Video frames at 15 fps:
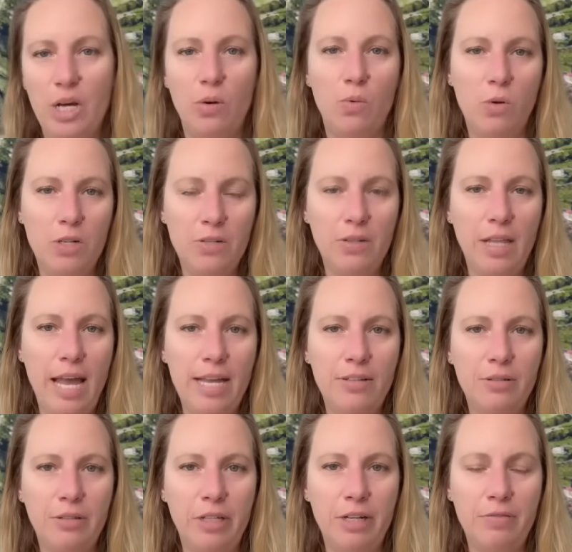Would you like
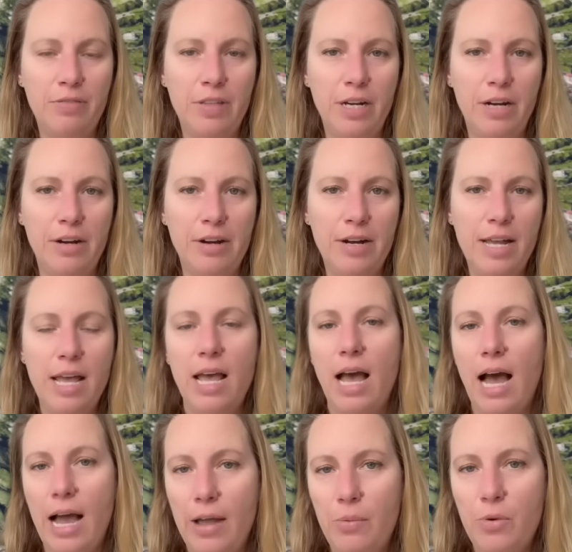to live there?
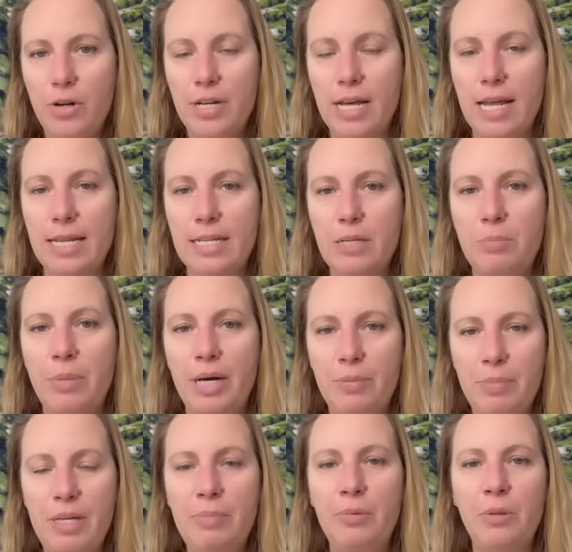I wouldn't, but
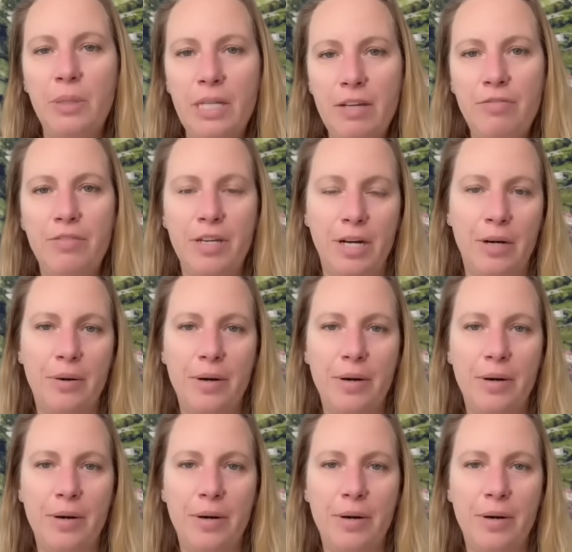people live there